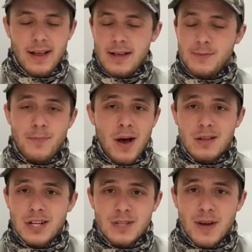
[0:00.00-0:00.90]
I
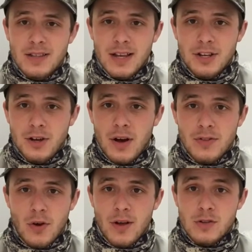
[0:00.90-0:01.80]
apologize about that. You know, I
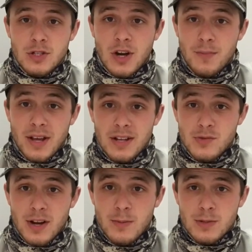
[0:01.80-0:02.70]
thought I was trying to make it as
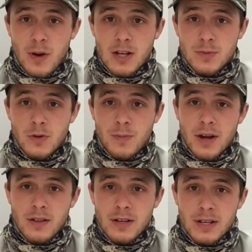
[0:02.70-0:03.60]
random as possible.
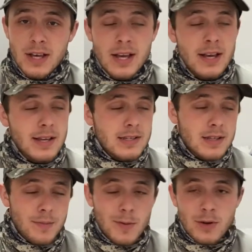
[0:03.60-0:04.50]
Apparently,
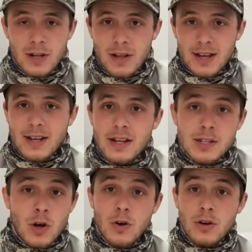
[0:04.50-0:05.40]
some people didn't like it.
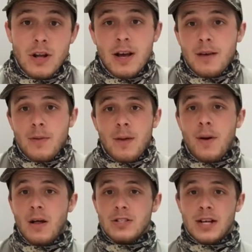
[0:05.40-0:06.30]
It's all good. I, I
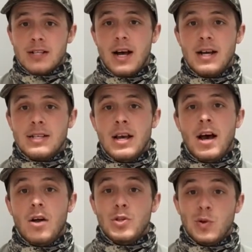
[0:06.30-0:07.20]
apologize, guys.
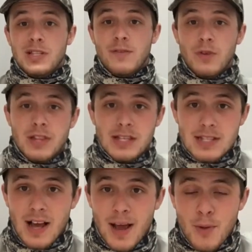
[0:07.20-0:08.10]
I'll do it different this
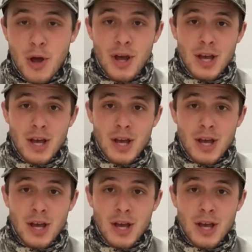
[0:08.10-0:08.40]
time.